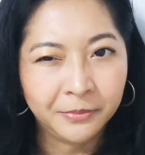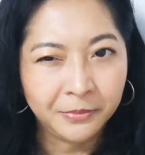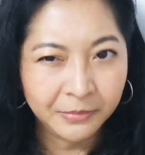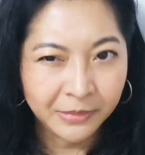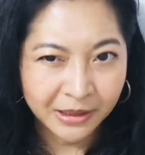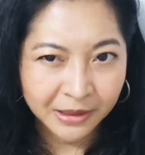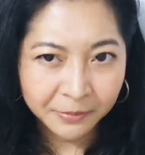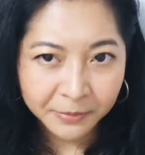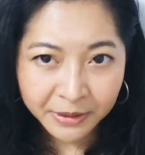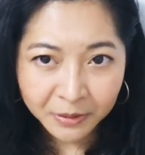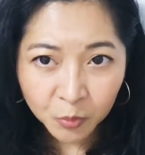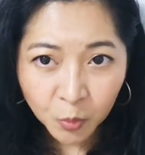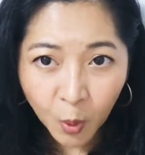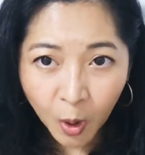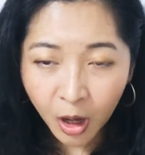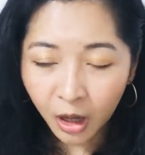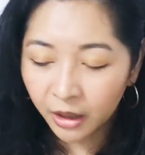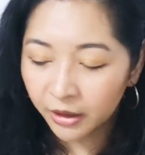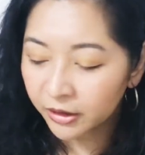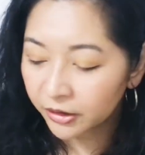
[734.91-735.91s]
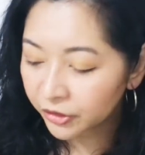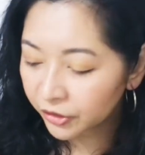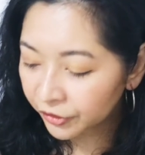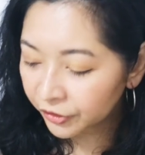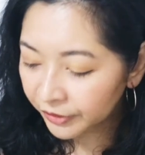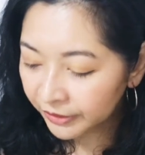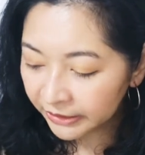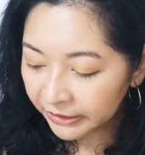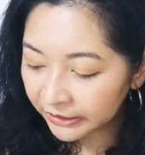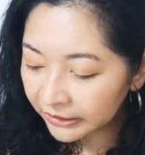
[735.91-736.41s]
maybe
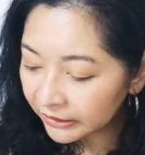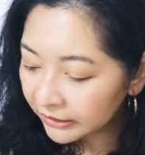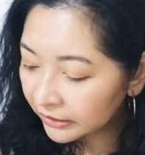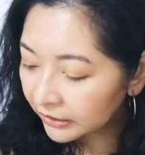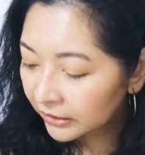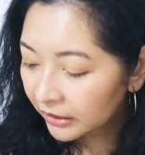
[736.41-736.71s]
watery.